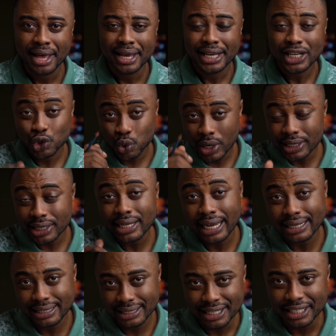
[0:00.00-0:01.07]
In
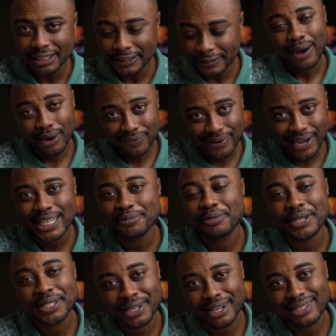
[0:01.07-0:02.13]
2019, our Vice
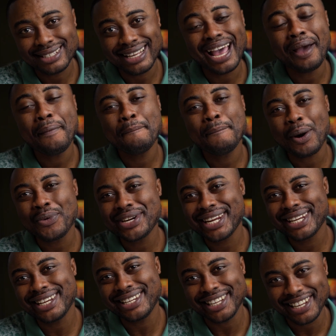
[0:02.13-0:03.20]
President, M.
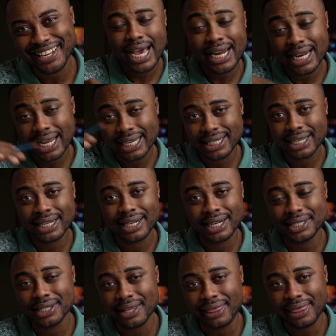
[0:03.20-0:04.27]
Baudigidi, he had a lecture at the
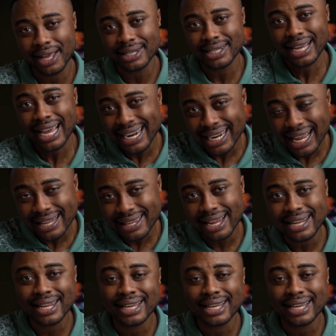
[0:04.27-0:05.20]
National Theatre, and at that